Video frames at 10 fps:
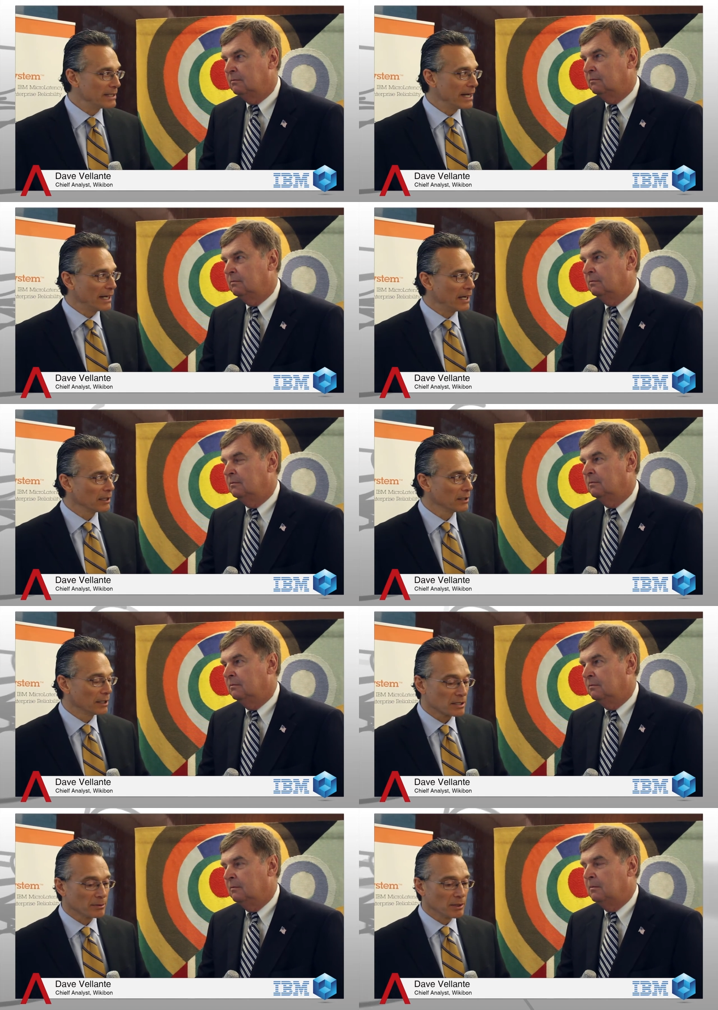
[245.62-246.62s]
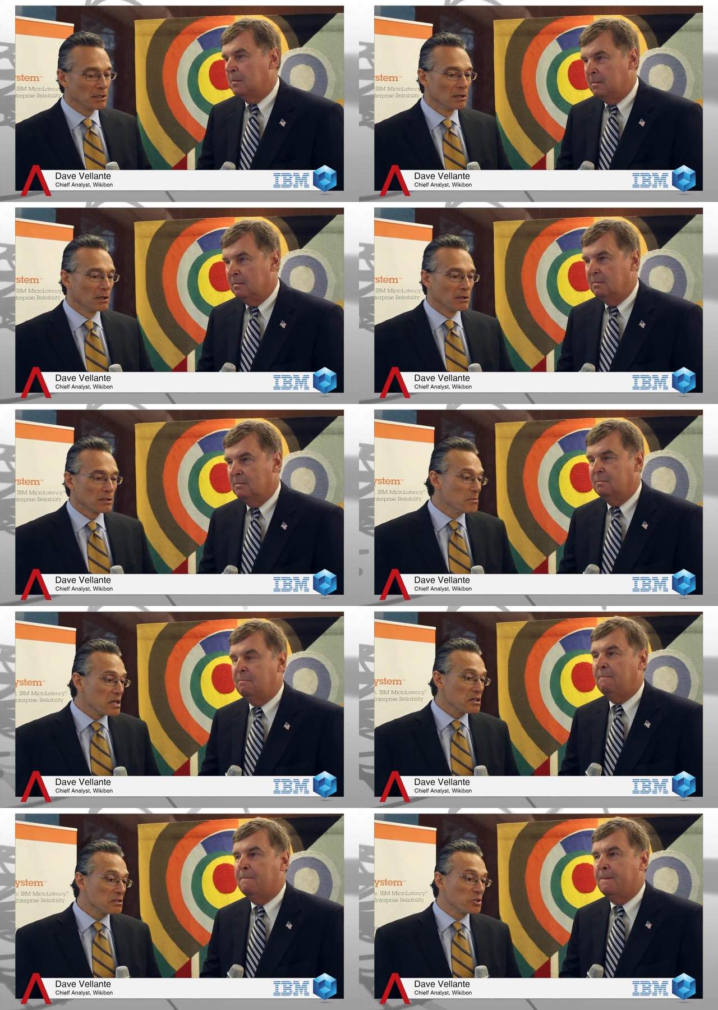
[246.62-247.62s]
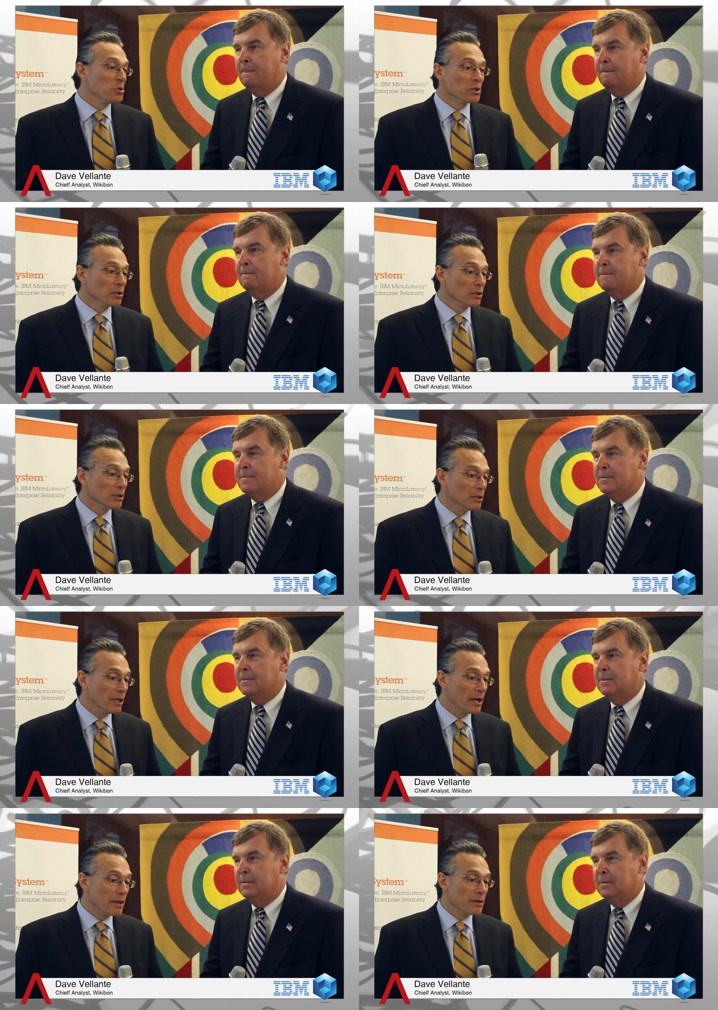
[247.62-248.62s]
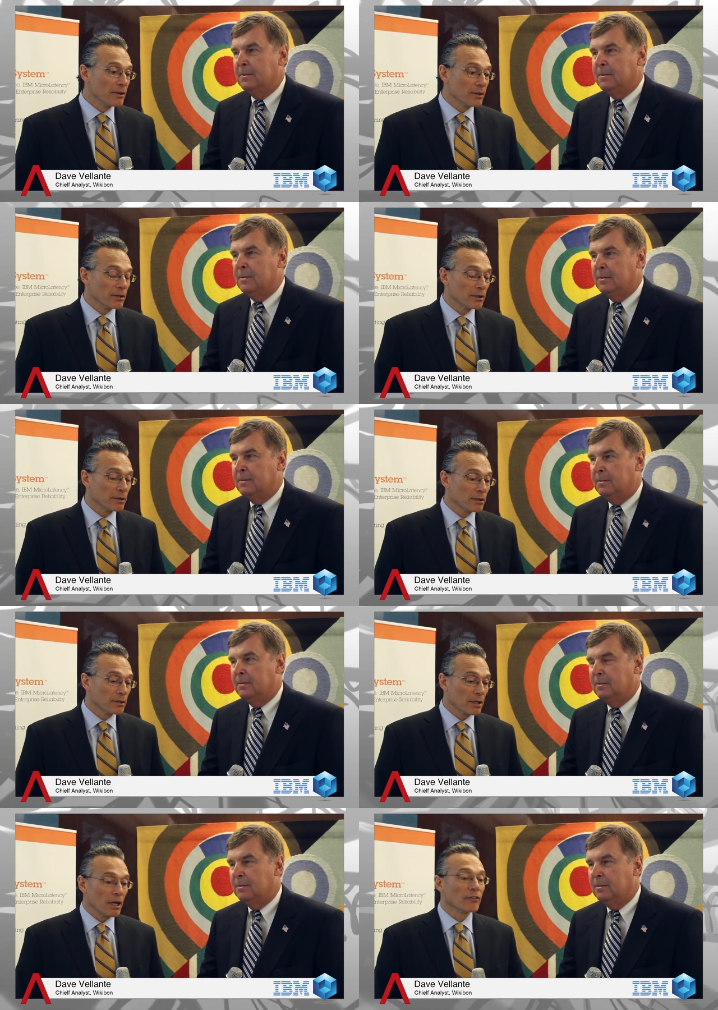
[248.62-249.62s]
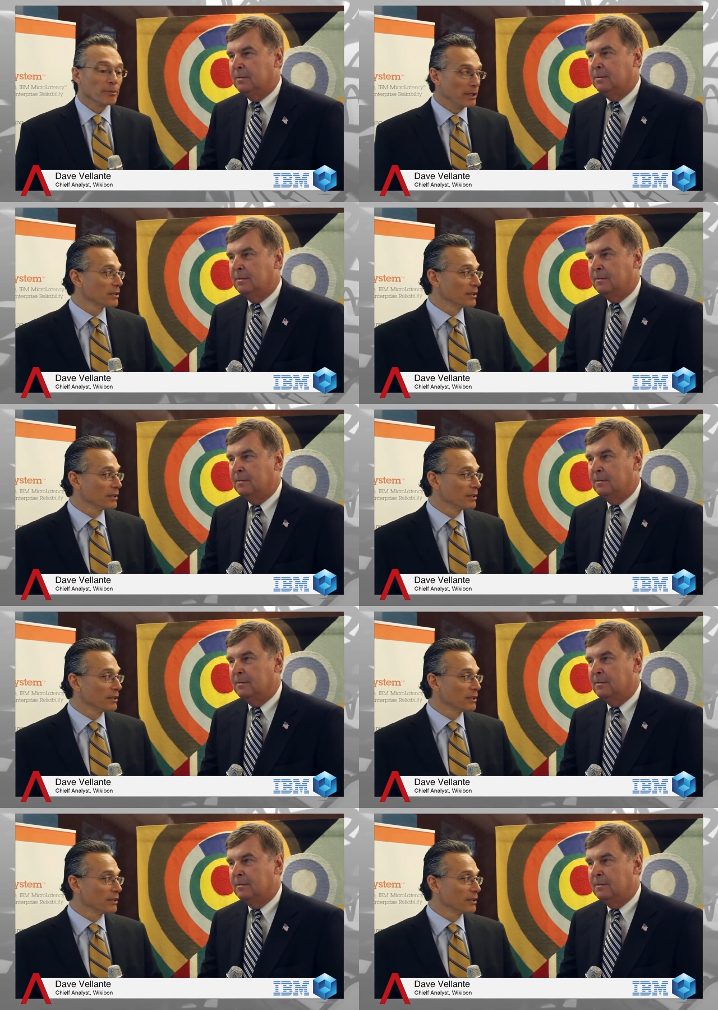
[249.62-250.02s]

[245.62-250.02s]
Speaker 1: data analytics. I mean, to me, Google and the government